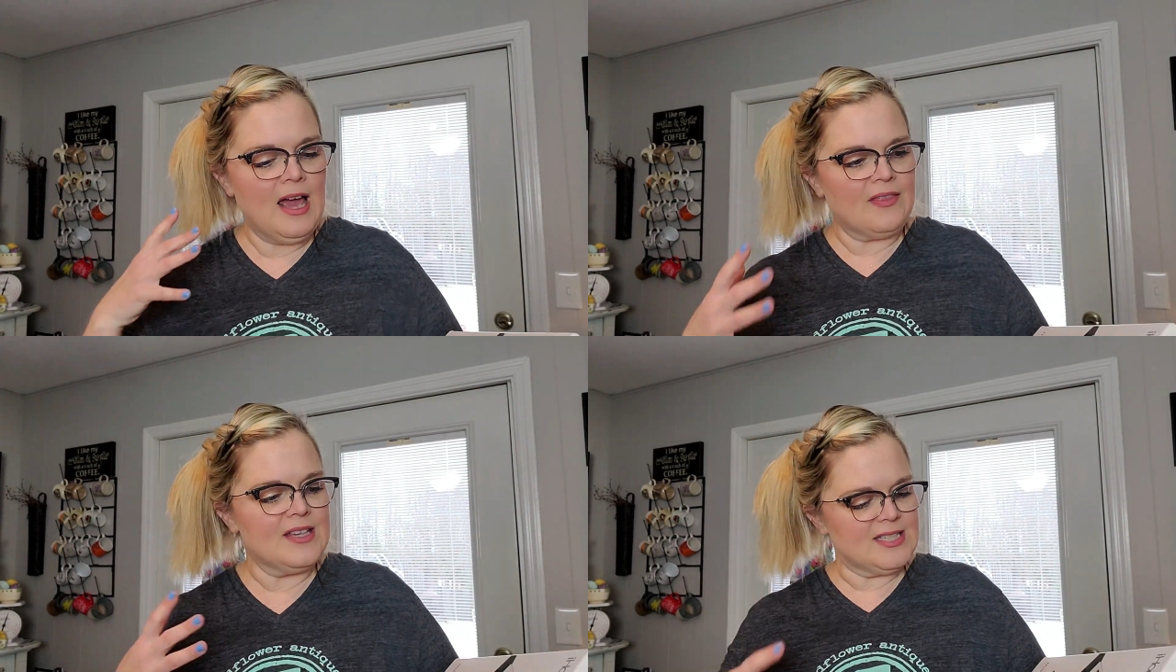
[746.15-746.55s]

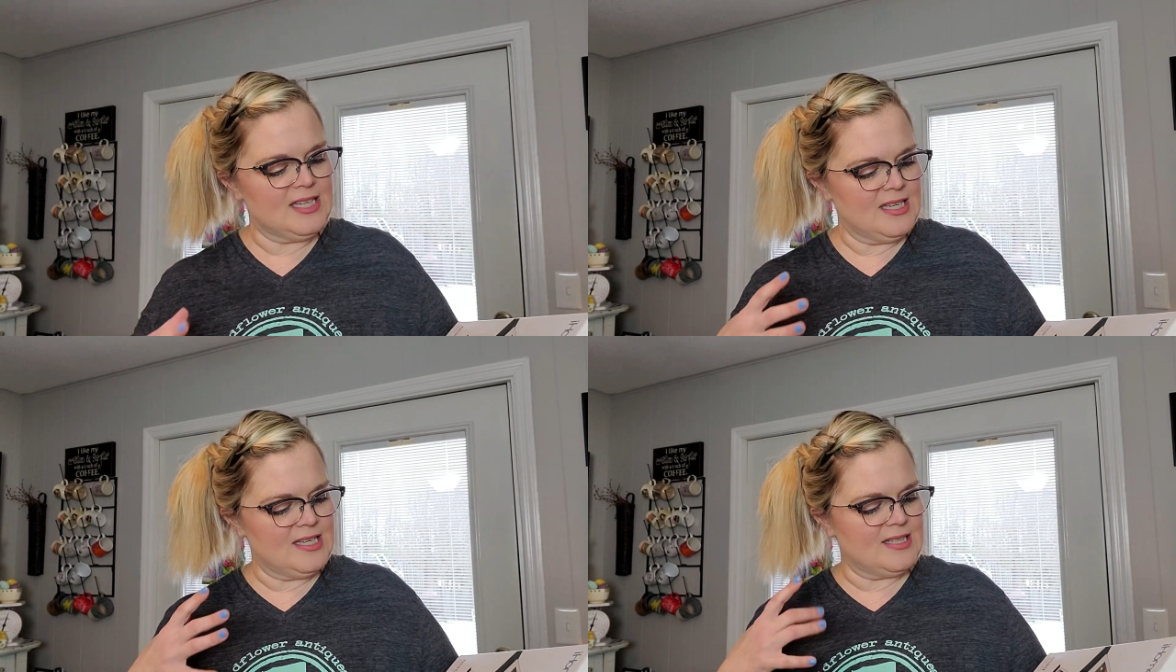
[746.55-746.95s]
This
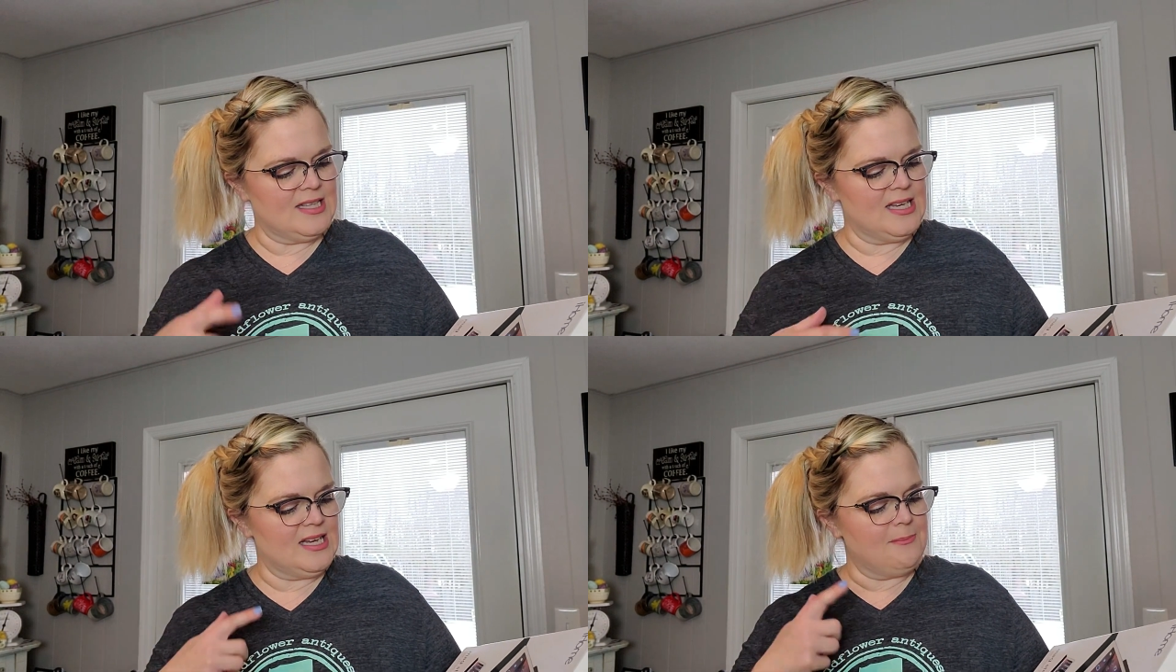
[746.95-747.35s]
is
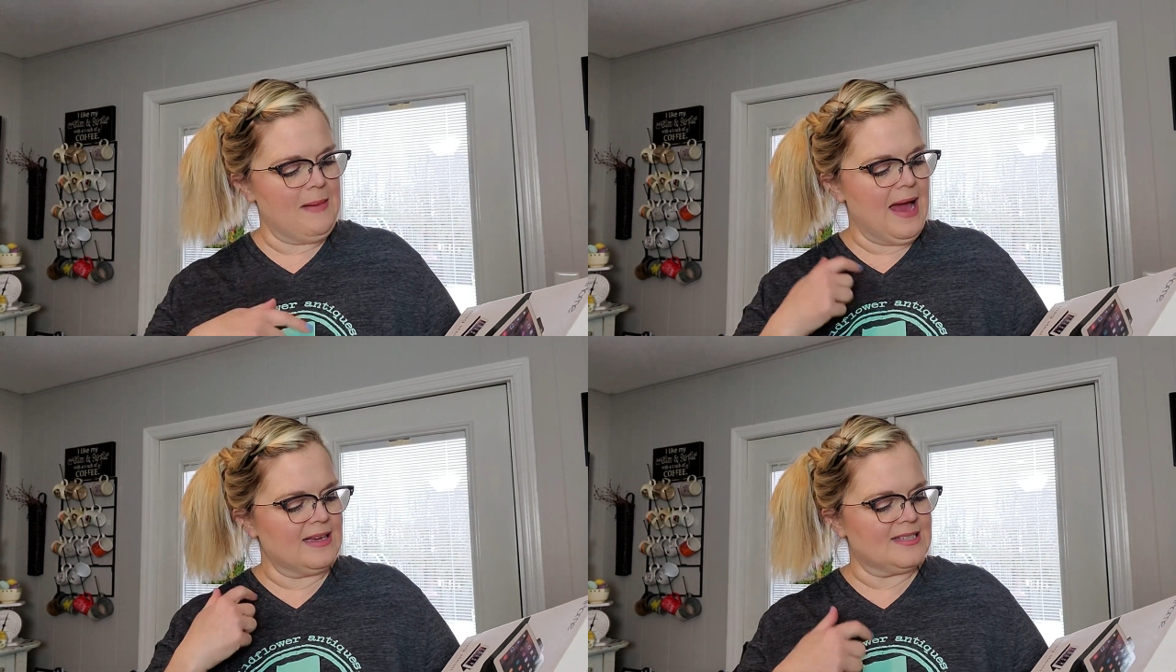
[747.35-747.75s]
the
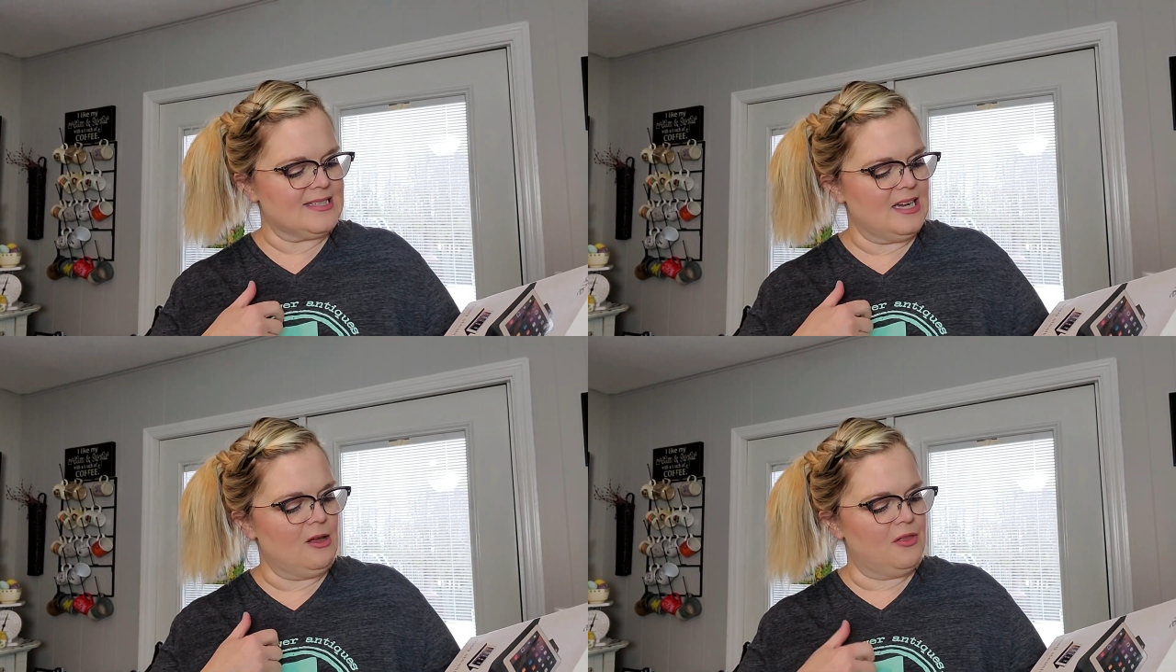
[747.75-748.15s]
Mag
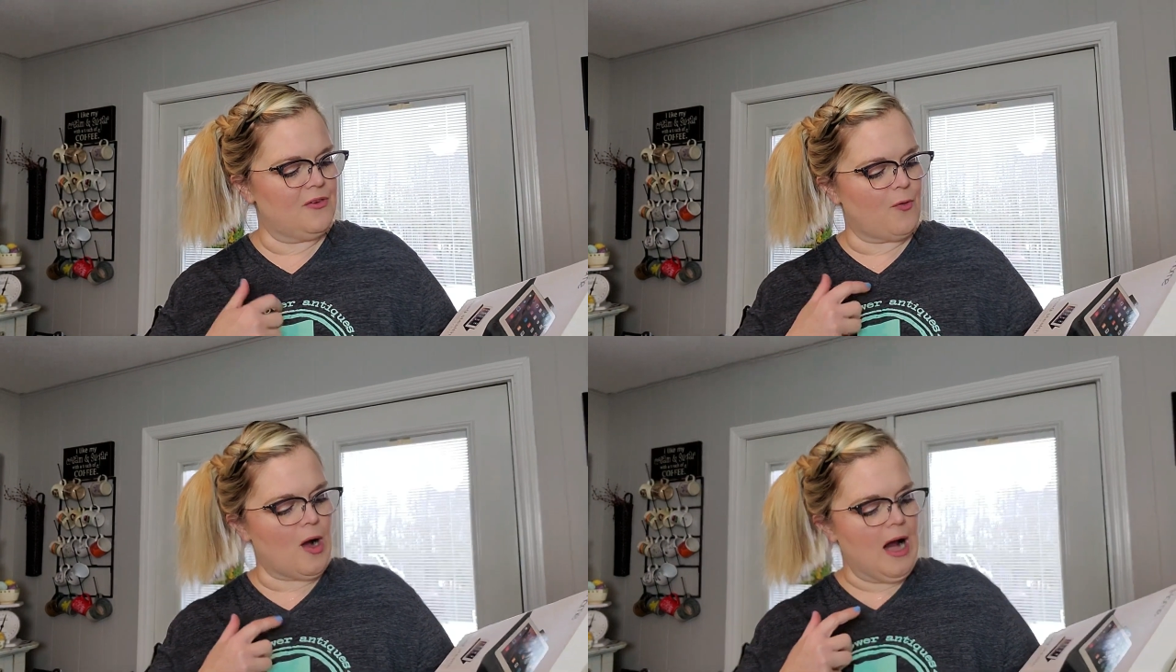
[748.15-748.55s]

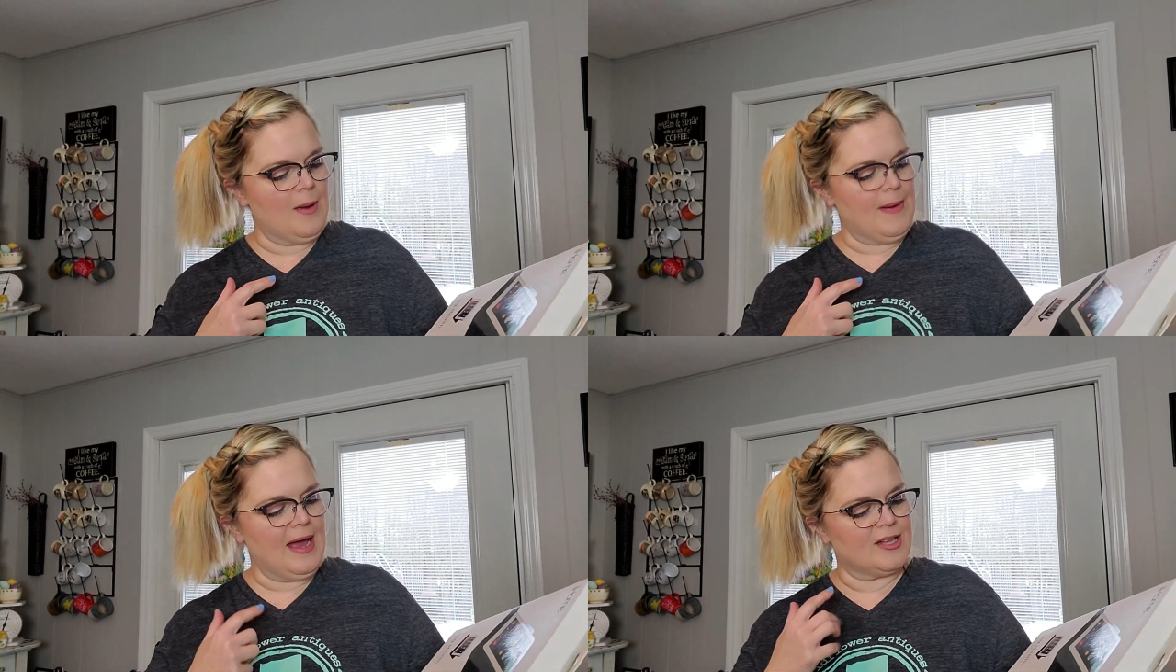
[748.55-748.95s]
Stealth for
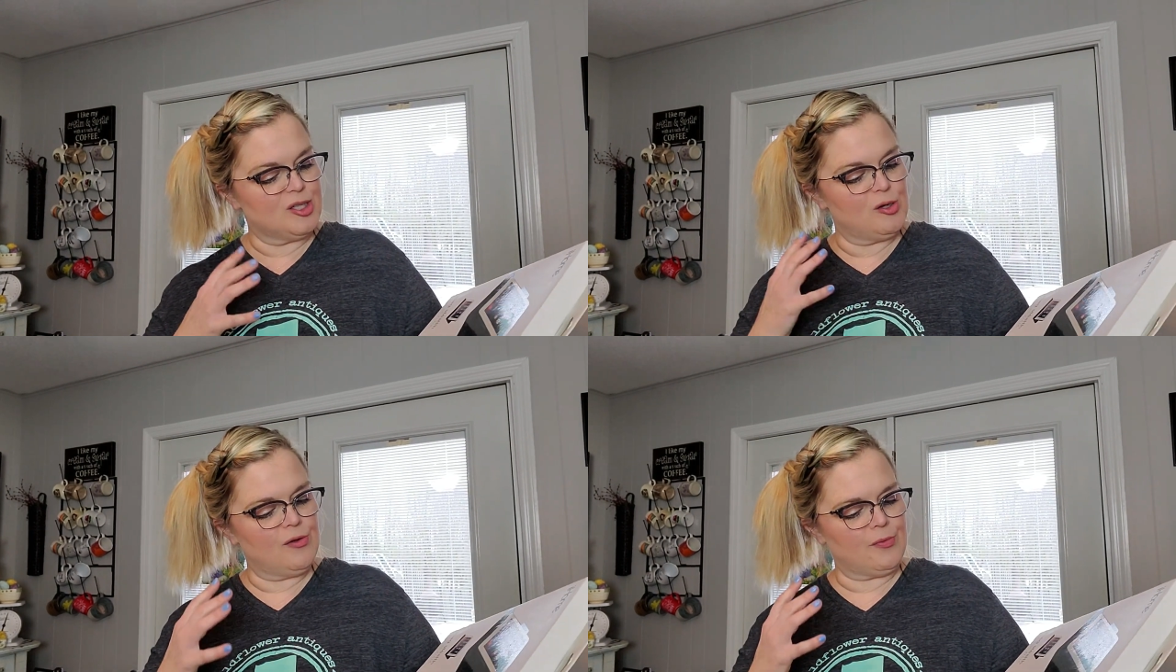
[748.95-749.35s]
iPad
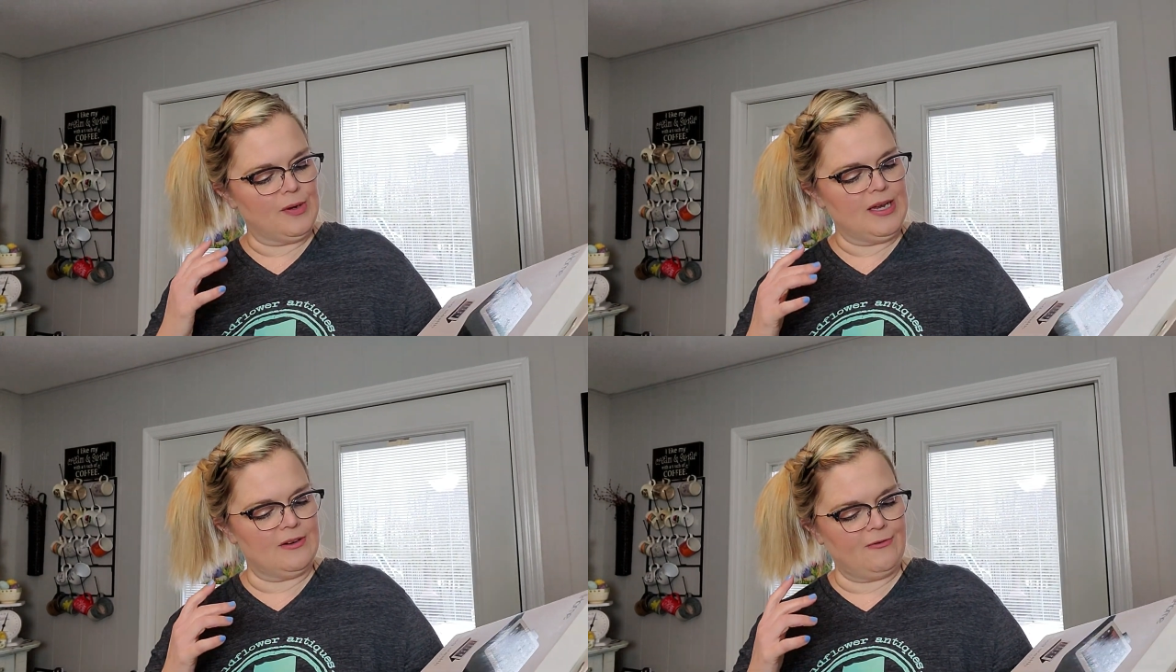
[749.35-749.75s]
2,
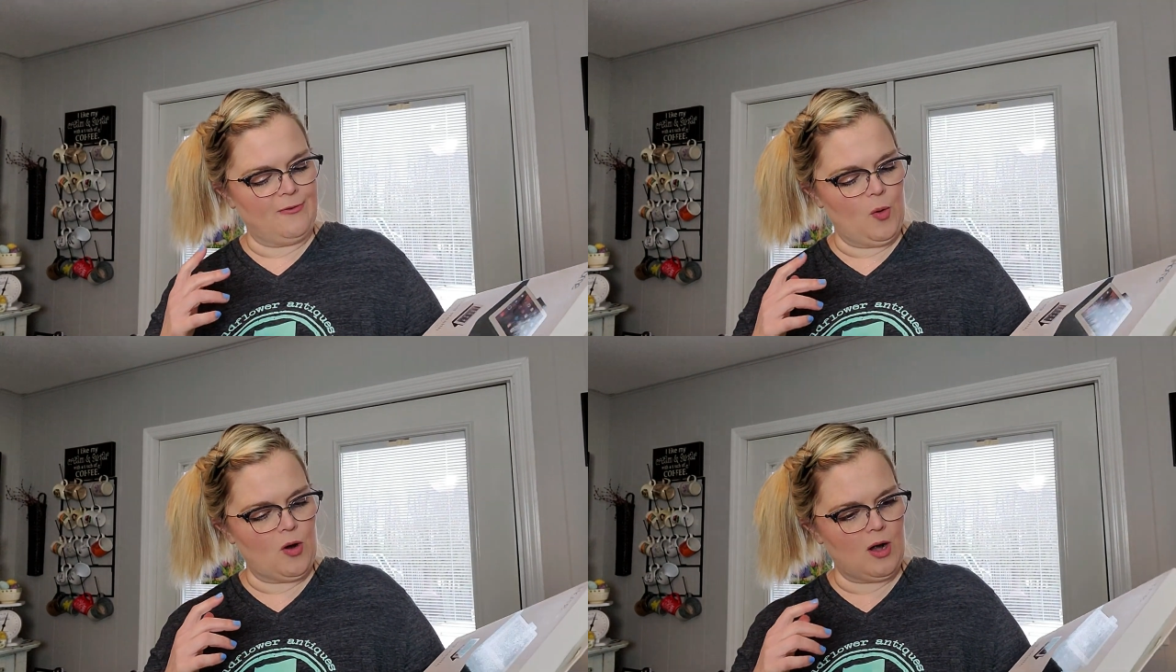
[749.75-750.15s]
3, and
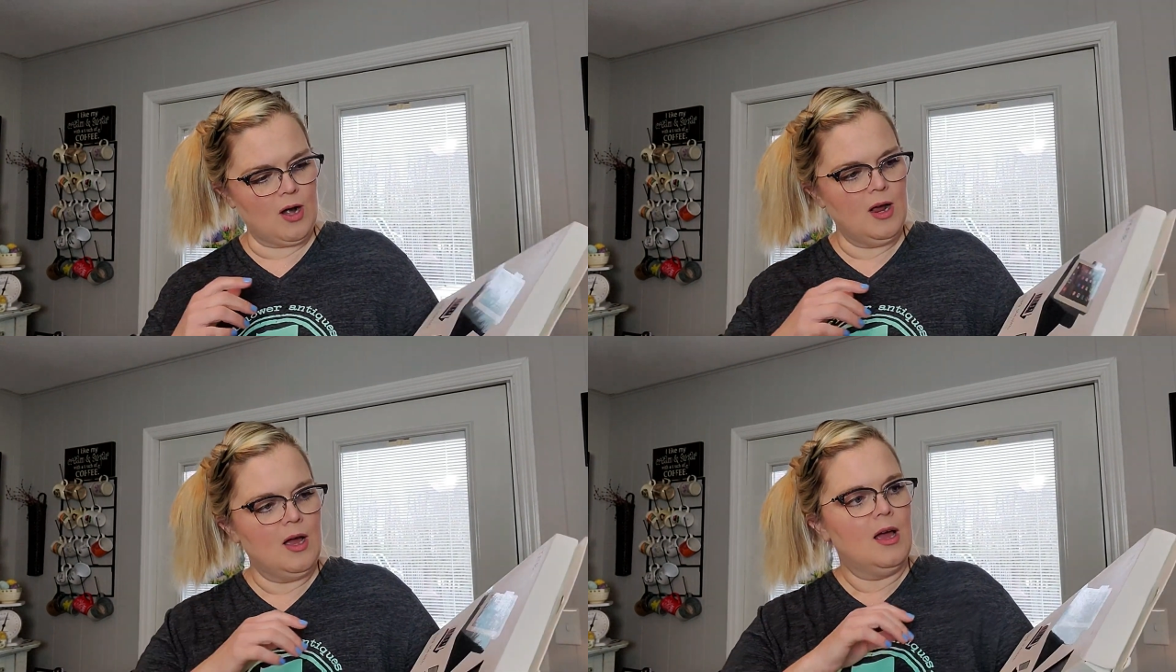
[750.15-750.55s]
4.